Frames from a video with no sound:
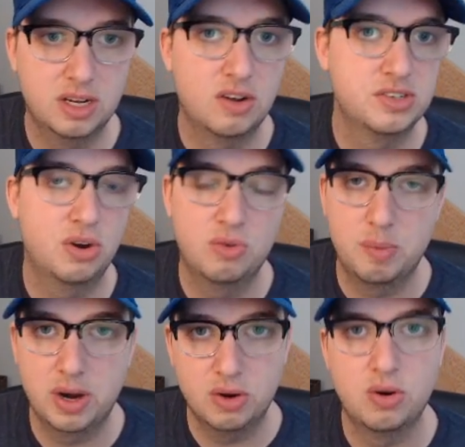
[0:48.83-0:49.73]
and also
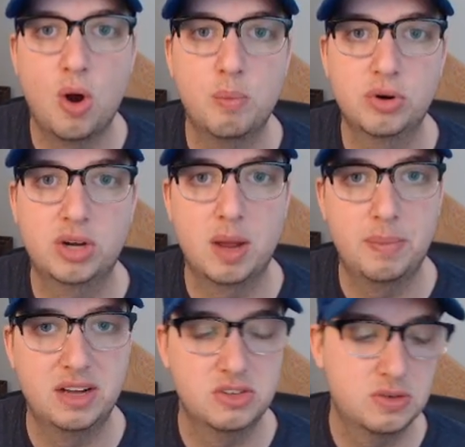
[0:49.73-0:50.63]
run my own homebrew
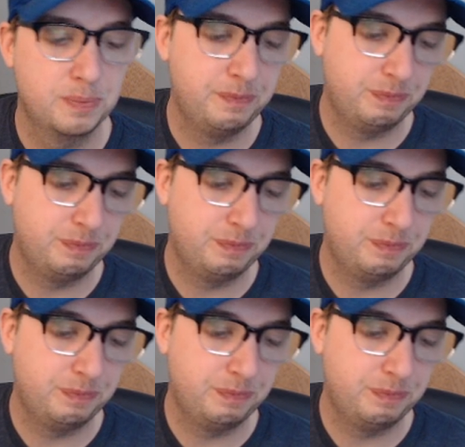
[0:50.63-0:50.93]
campaigns.